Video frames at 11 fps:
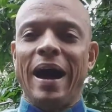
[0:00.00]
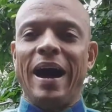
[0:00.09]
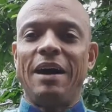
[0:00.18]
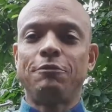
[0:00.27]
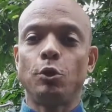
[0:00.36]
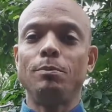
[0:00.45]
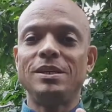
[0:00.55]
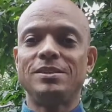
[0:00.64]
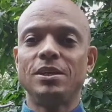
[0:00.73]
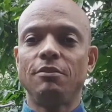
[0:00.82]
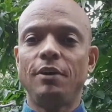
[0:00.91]
I've taught
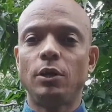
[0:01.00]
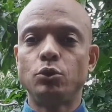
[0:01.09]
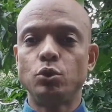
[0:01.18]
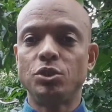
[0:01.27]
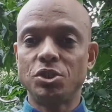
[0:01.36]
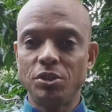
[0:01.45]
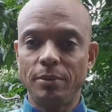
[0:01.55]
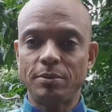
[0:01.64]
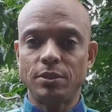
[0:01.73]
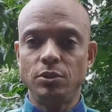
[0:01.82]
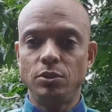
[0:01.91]
myself how to
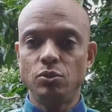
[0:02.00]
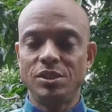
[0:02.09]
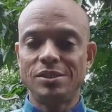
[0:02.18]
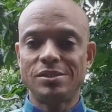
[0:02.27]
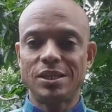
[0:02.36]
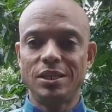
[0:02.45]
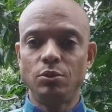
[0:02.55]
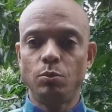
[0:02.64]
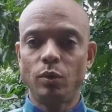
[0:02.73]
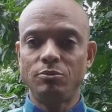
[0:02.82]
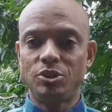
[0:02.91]
script using
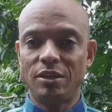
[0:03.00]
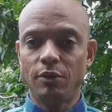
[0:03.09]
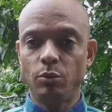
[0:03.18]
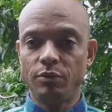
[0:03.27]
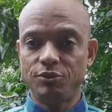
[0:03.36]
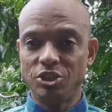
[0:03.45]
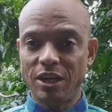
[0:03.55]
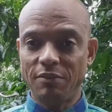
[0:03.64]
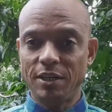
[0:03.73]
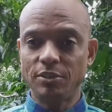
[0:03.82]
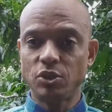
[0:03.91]
Selenium Webdriver with
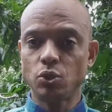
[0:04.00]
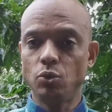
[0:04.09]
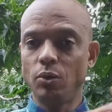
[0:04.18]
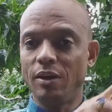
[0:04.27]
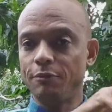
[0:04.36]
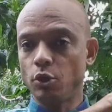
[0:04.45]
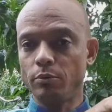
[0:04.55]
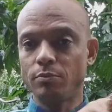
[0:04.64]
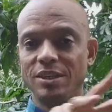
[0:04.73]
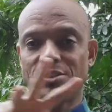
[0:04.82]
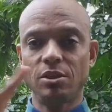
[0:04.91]
Java, so I've taught
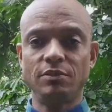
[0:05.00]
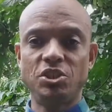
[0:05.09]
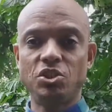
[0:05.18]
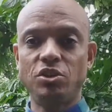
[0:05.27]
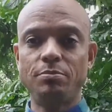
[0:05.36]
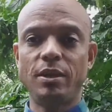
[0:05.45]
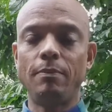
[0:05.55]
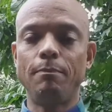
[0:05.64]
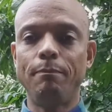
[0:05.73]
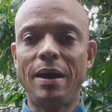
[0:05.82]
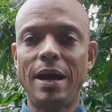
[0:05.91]
myself the scripting
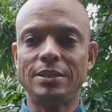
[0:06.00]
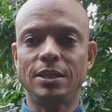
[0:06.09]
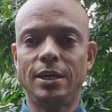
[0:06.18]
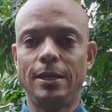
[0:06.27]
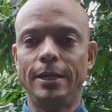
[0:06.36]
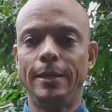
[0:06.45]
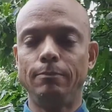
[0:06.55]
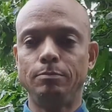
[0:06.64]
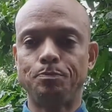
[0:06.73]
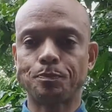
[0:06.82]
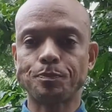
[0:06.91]
part,
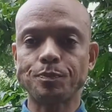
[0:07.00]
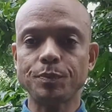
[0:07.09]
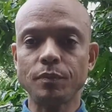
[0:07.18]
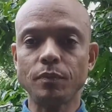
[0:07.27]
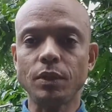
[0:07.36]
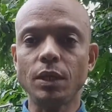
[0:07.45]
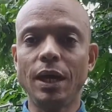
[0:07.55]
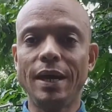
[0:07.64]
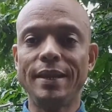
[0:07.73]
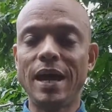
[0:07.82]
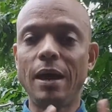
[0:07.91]
and
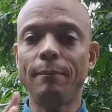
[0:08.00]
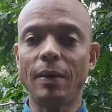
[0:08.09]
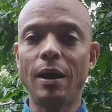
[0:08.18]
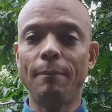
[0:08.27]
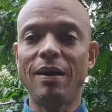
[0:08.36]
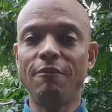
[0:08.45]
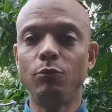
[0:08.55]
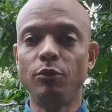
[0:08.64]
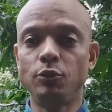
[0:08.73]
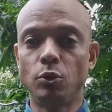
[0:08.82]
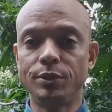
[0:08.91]
I've
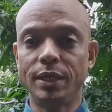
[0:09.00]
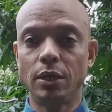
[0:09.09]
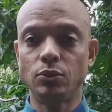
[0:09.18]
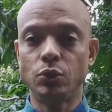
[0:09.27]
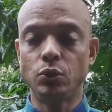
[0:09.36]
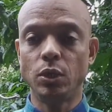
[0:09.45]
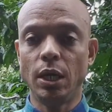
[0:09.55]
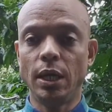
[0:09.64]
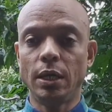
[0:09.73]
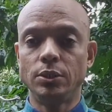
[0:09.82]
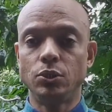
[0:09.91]
moved on now to
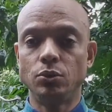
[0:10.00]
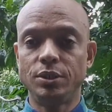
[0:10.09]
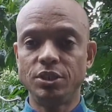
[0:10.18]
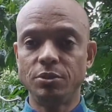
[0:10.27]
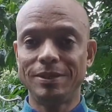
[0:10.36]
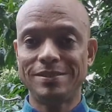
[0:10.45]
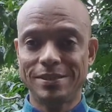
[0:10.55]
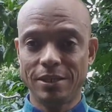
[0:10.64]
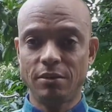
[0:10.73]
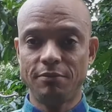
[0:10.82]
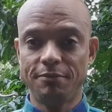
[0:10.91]
teaching
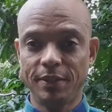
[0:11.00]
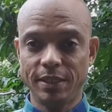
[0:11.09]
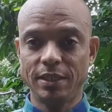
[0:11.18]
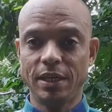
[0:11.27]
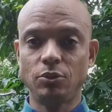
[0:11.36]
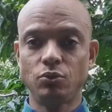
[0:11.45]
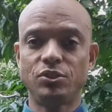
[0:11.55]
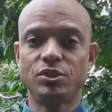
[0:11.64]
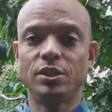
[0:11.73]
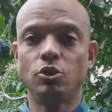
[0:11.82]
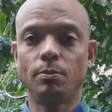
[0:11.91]
myself how to
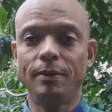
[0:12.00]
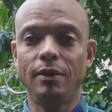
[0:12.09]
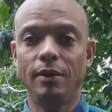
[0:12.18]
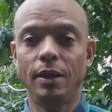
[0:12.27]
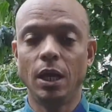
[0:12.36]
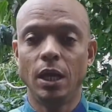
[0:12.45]
set up a